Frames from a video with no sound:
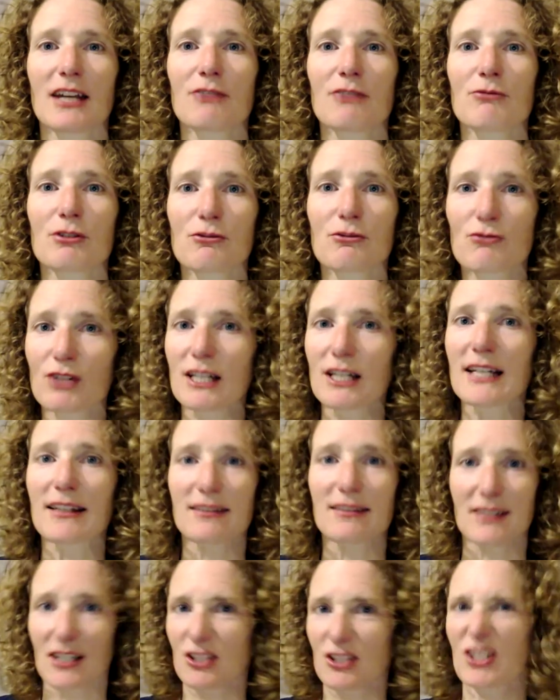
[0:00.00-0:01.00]
we really
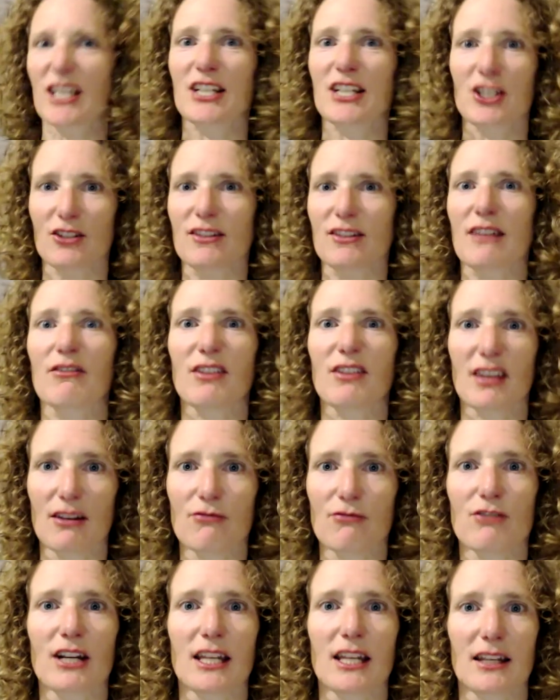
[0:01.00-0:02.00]
start to get just
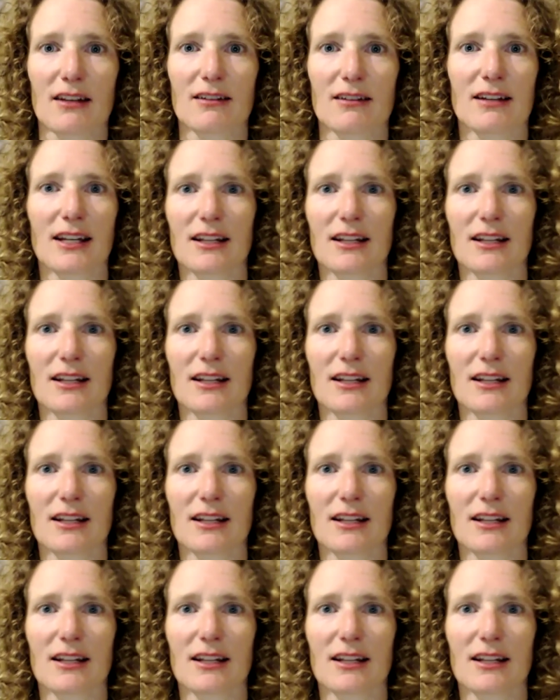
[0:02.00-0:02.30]
everything ready.